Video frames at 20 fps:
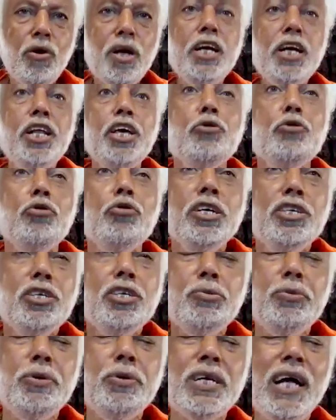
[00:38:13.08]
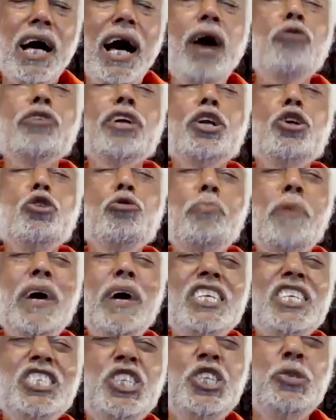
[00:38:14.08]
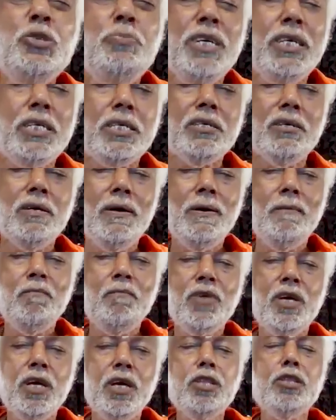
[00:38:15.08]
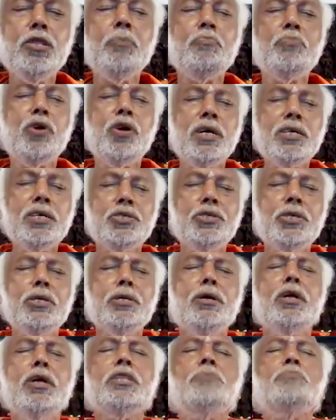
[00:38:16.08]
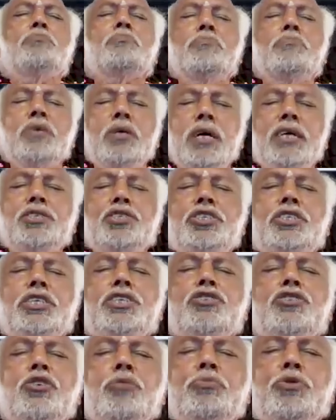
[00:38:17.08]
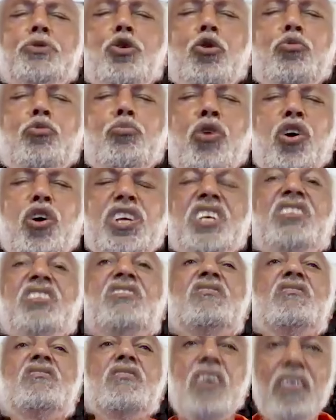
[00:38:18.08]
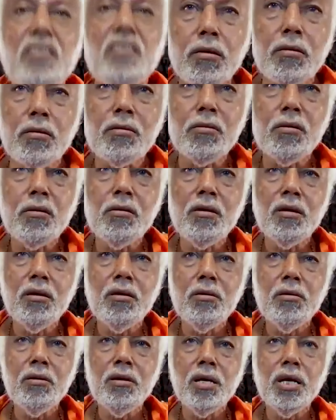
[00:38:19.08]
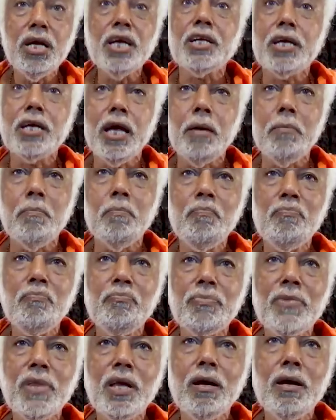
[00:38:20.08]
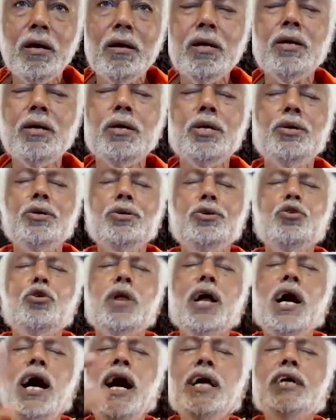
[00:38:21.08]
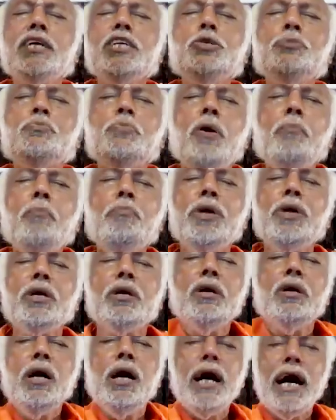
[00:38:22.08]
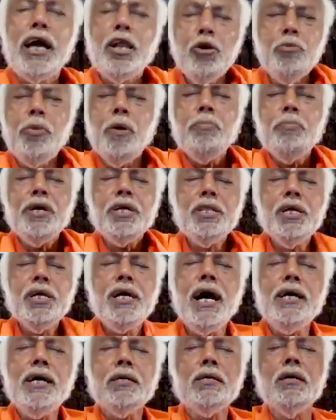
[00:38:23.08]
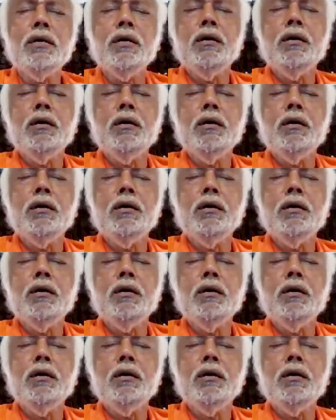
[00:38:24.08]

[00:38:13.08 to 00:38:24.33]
What did you contribute? How did you participate in the production or the existence of your own body? Nothing. It came. Your heart is pumping. Are you pumping the heart?